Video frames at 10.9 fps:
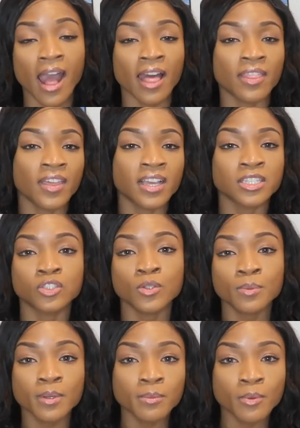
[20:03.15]
I think it's
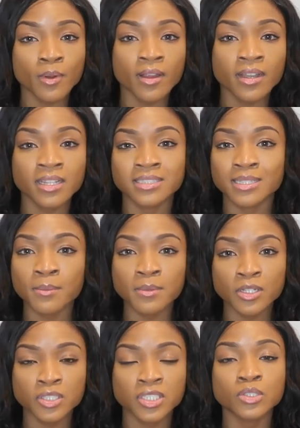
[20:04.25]
super important. It's
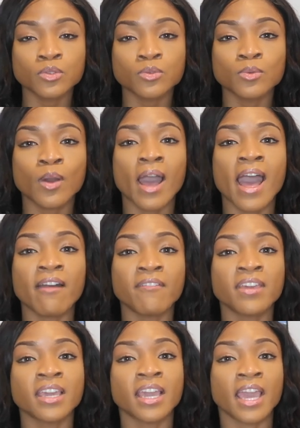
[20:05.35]
similar to
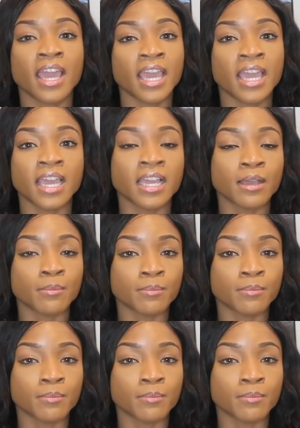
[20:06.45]
having a